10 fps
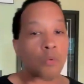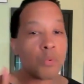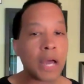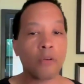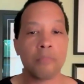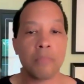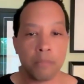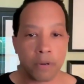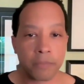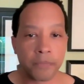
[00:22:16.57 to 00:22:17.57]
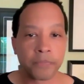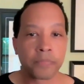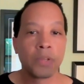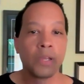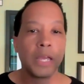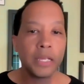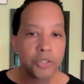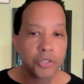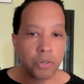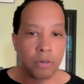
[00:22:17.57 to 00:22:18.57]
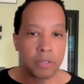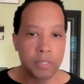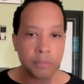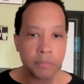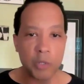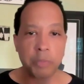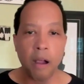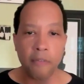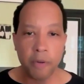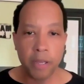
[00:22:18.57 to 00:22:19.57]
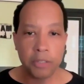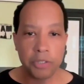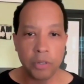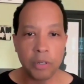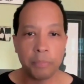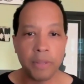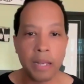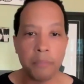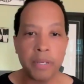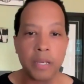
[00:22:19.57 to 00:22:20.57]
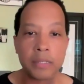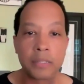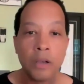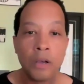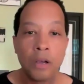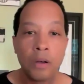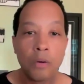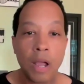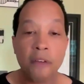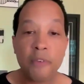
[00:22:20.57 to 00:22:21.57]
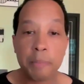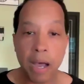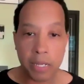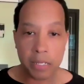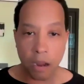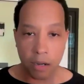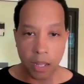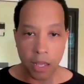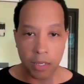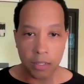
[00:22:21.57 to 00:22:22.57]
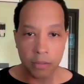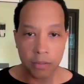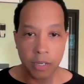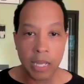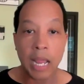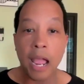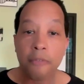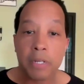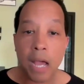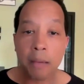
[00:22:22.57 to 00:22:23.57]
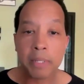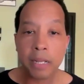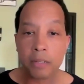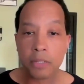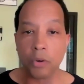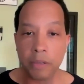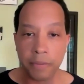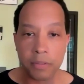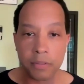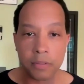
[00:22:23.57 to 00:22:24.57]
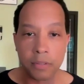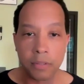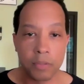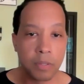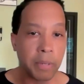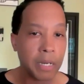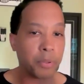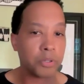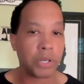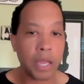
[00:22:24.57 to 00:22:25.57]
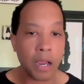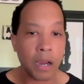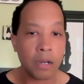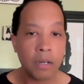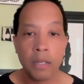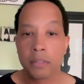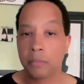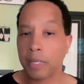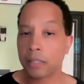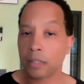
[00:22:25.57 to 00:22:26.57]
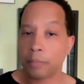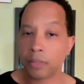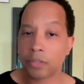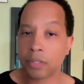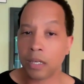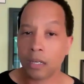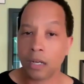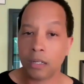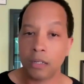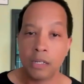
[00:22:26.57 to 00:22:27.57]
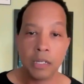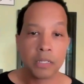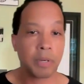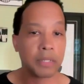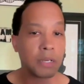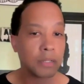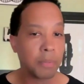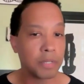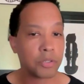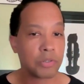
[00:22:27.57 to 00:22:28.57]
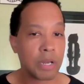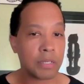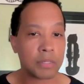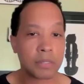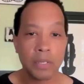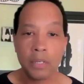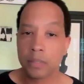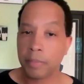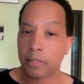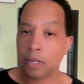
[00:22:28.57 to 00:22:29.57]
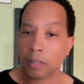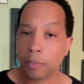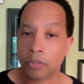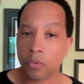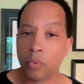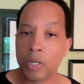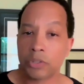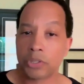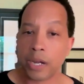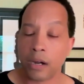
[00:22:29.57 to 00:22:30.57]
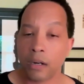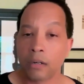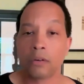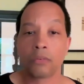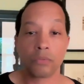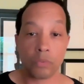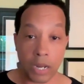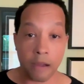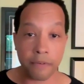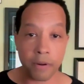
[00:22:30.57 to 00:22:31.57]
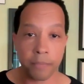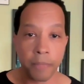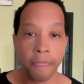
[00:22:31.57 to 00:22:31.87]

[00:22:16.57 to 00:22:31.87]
We got to remember, insurance is the most powerful engine on the planet because everybody is our client. And every time that there's a grievance, somebody pulled your hair, somebody talked about your skin color, somebody talked about your dress, somebody talked about your wheelchair, whatever.